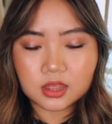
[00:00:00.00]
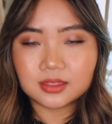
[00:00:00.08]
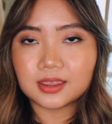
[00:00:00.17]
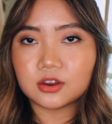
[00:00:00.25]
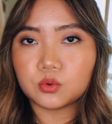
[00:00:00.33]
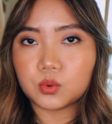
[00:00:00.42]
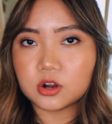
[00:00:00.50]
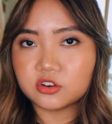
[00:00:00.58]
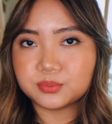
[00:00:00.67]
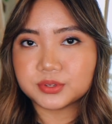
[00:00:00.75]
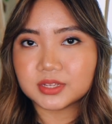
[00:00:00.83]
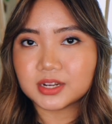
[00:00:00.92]
They are
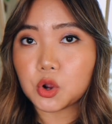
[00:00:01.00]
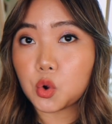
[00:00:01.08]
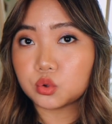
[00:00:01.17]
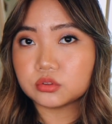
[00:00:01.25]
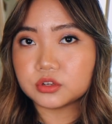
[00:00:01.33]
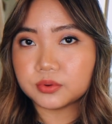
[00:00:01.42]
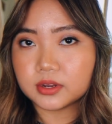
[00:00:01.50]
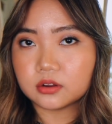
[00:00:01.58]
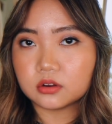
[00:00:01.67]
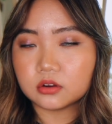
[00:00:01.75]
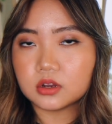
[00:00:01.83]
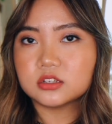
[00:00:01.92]
100% a holy
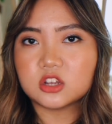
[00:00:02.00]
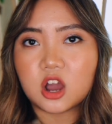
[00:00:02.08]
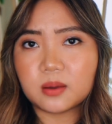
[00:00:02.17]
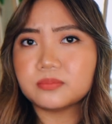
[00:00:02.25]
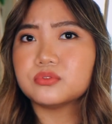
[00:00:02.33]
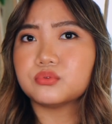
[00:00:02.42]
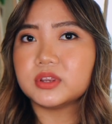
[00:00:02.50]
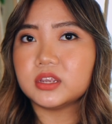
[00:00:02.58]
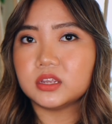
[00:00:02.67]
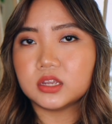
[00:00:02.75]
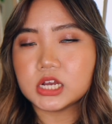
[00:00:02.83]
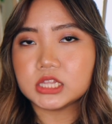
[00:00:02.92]
grail, top
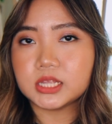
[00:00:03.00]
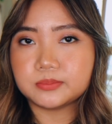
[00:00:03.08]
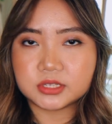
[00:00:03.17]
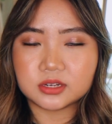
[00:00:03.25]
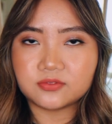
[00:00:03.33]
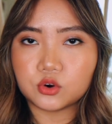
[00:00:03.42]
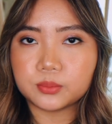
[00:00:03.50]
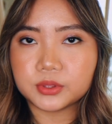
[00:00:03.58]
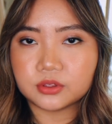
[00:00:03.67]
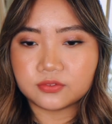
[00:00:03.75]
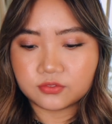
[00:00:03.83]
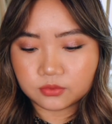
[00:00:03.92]
3 lipstick
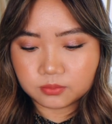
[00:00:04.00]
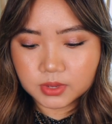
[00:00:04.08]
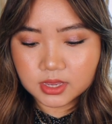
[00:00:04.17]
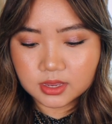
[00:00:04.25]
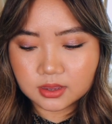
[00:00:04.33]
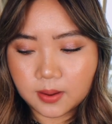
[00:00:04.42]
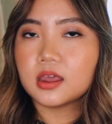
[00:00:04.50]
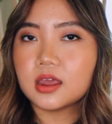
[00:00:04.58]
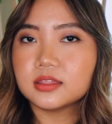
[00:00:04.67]
formula for me.